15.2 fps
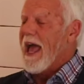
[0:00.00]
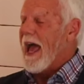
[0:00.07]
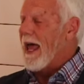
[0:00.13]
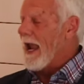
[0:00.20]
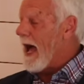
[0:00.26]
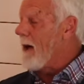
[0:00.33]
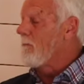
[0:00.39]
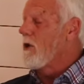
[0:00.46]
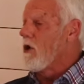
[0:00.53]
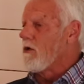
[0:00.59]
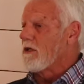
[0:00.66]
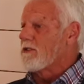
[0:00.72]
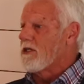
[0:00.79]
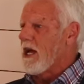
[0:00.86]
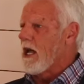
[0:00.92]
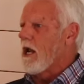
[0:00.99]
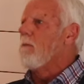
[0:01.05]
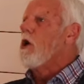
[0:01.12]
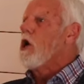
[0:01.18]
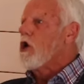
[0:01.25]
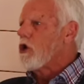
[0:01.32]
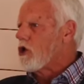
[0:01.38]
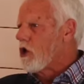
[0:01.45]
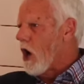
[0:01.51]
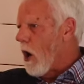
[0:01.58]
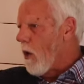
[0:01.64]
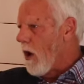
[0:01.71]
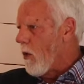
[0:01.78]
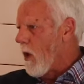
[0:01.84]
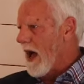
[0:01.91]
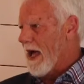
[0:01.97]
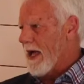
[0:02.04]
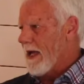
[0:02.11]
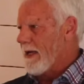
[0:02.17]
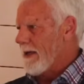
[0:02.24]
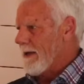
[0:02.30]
and I'm going to tell them, Go away.